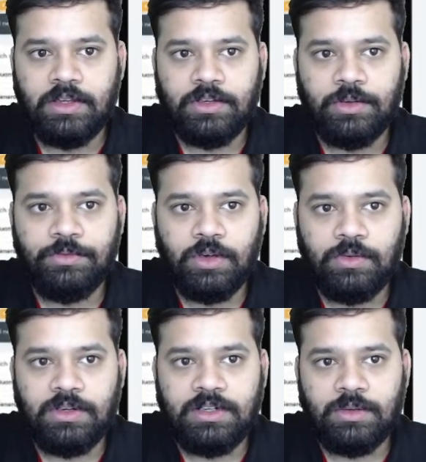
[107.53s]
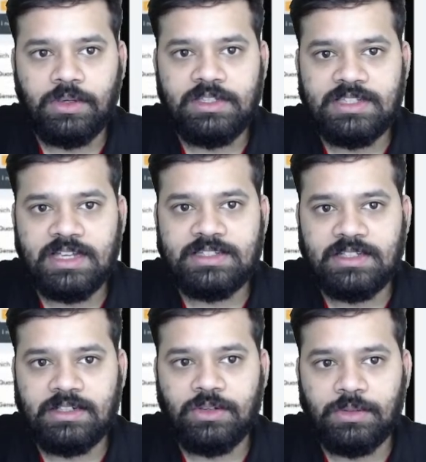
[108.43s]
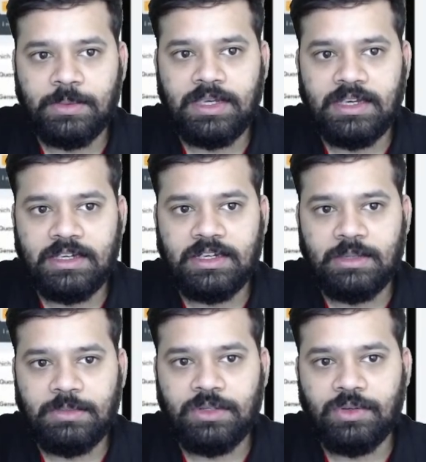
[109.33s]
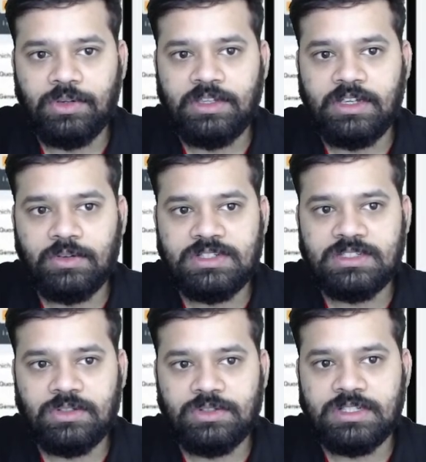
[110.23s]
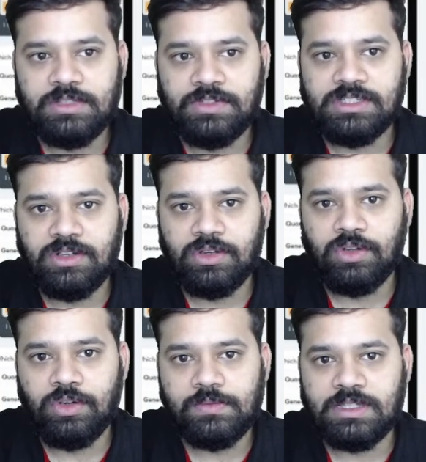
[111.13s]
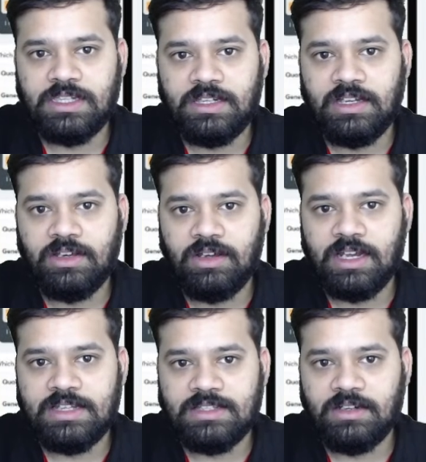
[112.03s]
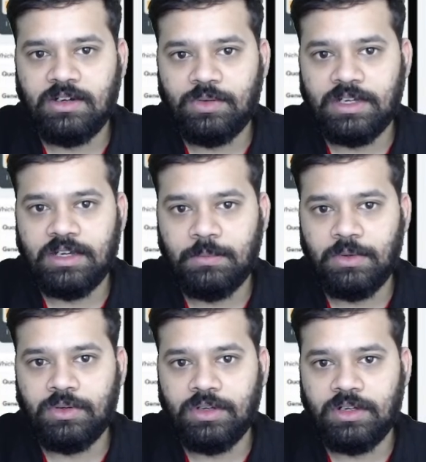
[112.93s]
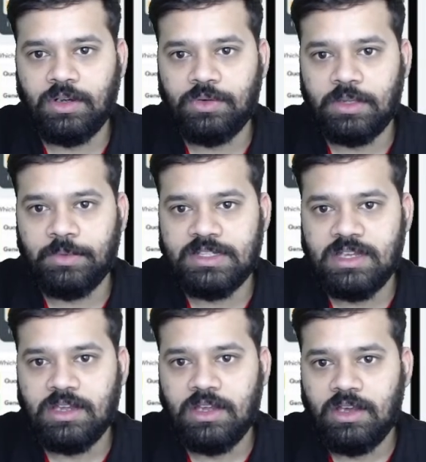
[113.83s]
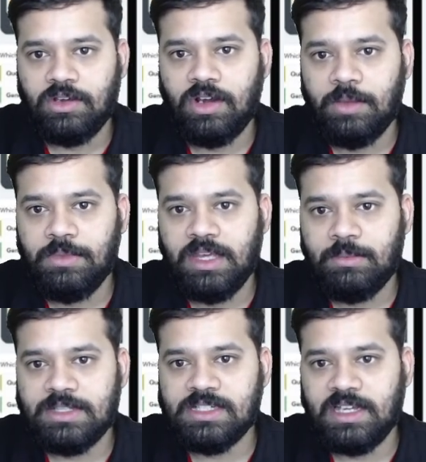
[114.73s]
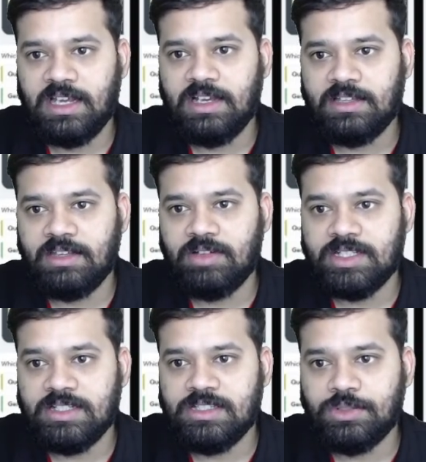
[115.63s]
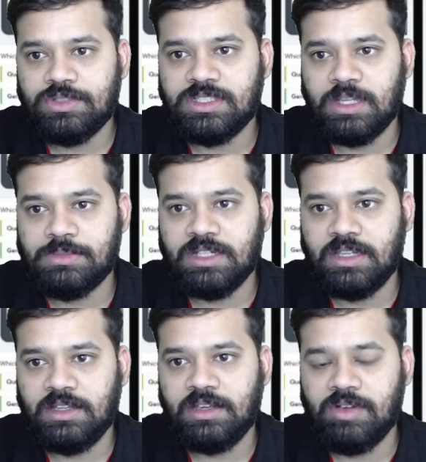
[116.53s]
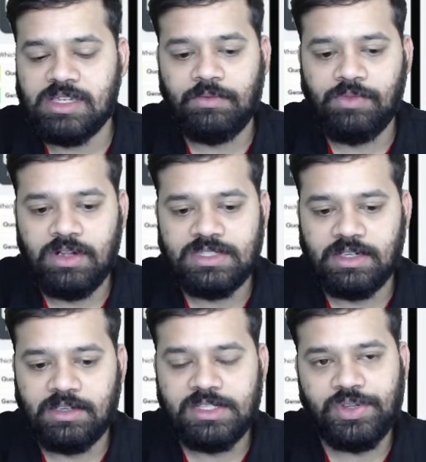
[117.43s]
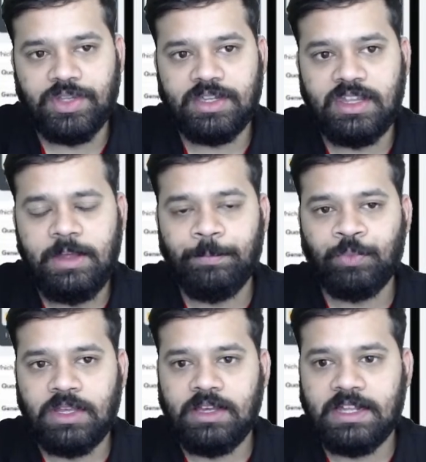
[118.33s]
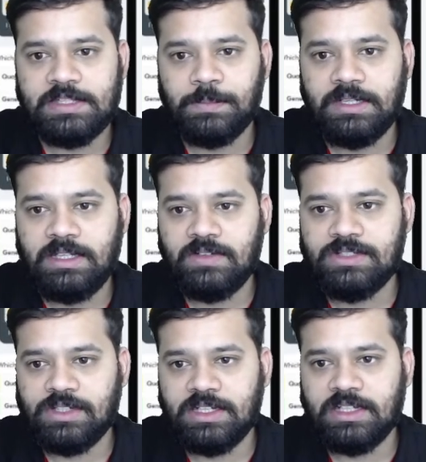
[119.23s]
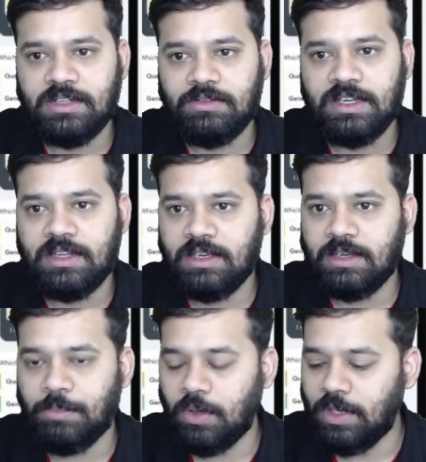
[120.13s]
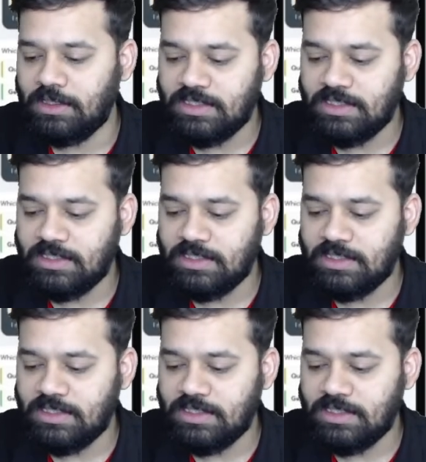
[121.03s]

Going forward, what is Ask a Doubt by Unacademy? You go to the Doubts and Solutions feature on your home screen, click on Ask a Doubt and upload your doubt image. Crop the image and highlight the question. Choose the subject that the question falls under so that the respective educator will provide the